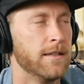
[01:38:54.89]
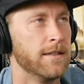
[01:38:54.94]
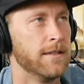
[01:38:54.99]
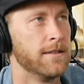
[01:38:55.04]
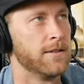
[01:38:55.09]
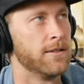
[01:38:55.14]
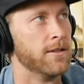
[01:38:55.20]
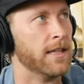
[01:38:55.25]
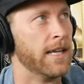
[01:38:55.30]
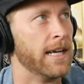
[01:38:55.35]

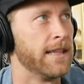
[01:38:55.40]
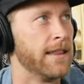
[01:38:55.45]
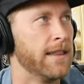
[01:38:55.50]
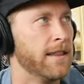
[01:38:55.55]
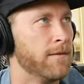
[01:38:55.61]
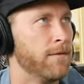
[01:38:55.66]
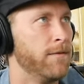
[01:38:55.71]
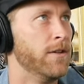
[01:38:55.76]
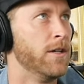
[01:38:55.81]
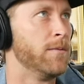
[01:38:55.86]
So like
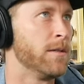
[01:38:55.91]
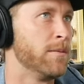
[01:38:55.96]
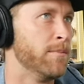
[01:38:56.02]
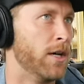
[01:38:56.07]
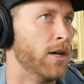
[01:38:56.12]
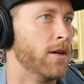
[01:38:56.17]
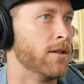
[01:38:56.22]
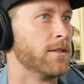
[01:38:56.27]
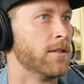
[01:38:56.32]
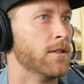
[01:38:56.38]
filming
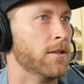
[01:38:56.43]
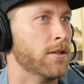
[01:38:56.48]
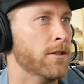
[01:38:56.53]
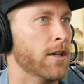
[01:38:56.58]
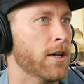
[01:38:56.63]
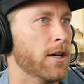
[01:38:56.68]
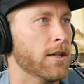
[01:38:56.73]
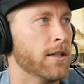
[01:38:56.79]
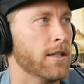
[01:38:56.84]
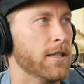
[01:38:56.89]
boats a little
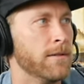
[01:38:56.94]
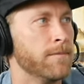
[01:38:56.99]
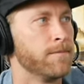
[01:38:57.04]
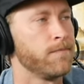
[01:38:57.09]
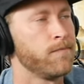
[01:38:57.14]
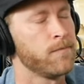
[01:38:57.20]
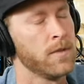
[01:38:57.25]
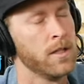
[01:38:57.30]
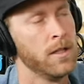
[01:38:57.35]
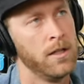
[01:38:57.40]
gnarly.
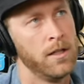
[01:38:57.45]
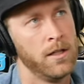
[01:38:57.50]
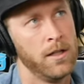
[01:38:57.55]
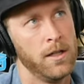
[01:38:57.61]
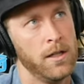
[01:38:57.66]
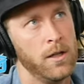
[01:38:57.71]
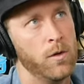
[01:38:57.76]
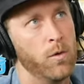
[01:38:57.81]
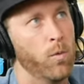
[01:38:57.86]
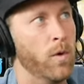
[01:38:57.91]

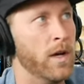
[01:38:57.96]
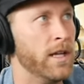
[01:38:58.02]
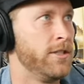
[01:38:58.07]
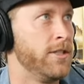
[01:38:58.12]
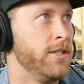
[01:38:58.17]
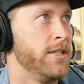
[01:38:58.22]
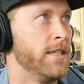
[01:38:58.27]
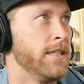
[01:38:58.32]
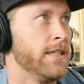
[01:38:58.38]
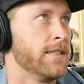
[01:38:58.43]

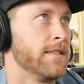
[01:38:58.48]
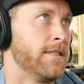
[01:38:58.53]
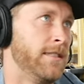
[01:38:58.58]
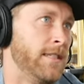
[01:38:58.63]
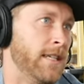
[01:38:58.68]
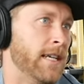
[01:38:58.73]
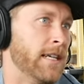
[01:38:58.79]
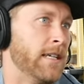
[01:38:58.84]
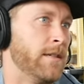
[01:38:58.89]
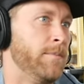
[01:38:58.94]
Winching is
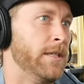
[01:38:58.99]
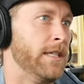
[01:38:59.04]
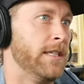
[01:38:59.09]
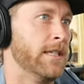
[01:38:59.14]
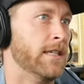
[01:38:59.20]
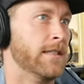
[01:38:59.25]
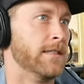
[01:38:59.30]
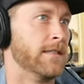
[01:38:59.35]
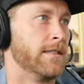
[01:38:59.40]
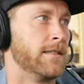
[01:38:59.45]
sick
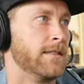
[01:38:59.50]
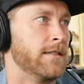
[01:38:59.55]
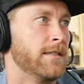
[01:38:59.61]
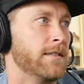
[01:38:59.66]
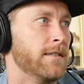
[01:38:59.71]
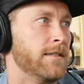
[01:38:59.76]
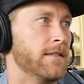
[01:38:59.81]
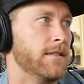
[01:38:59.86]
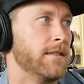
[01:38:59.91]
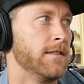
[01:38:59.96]
because
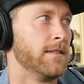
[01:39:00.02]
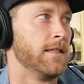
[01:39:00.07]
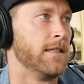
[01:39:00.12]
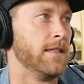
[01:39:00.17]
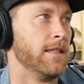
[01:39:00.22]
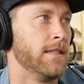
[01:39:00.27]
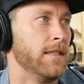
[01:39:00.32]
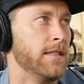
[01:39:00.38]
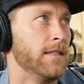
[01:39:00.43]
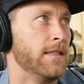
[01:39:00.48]

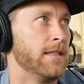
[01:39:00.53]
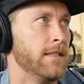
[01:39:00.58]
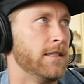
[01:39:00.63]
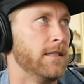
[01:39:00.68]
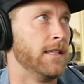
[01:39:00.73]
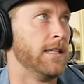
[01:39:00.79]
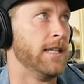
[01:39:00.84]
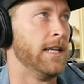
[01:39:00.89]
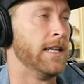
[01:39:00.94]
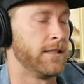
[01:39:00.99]

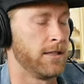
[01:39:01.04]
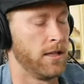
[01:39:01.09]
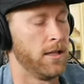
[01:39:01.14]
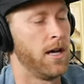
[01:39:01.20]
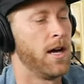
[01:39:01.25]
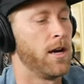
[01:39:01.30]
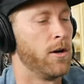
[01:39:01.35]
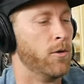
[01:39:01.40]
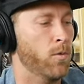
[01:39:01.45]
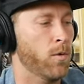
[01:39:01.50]
it's a
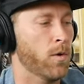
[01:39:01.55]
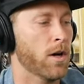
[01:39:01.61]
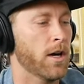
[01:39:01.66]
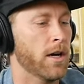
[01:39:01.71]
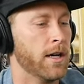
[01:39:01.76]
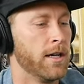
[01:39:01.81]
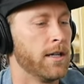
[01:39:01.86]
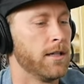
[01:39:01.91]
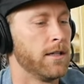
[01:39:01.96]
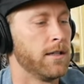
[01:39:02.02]
lot of
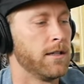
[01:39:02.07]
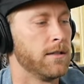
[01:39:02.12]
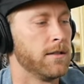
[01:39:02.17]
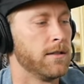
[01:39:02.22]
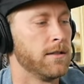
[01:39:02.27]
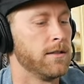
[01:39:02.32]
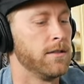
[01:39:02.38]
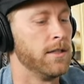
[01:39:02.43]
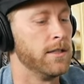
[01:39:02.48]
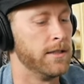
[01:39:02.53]
work
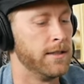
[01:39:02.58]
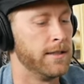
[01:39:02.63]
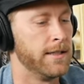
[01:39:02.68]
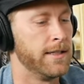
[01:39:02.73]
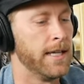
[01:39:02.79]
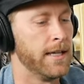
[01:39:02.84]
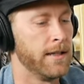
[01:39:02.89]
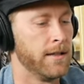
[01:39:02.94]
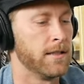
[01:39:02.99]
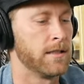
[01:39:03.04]
to
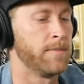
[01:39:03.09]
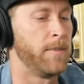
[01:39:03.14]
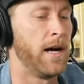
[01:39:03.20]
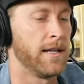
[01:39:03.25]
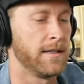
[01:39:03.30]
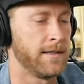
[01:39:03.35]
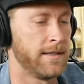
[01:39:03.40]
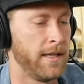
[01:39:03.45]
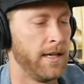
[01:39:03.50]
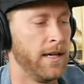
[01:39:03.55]
get the
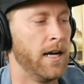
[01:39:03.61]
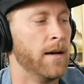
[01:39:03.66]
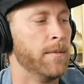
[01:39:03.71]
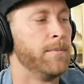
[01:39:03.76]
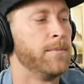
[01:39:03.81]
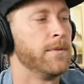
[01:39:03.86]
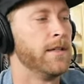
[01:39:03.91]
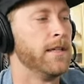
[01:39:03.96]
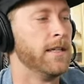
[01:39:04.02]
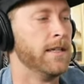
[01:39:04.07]
spot set
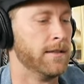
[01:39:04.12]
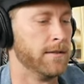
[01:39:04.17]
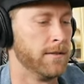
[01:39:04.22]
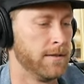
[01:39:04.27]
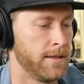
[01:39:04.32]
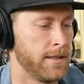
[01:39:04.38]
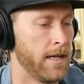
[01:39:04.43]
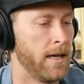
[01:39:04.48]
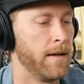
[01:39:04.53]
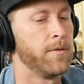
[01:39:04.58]
up and
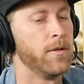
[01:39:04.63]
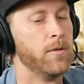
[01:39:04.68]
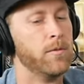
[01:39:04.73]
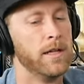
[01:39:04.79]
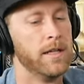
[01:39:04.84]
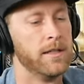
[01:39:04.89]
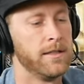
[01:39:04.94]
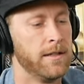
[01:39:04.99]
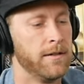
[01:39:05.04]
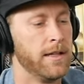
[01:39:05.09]
set up the
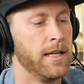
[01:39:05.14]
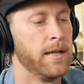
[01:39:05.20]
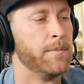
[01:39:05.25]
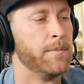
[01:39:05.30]
winch and everything,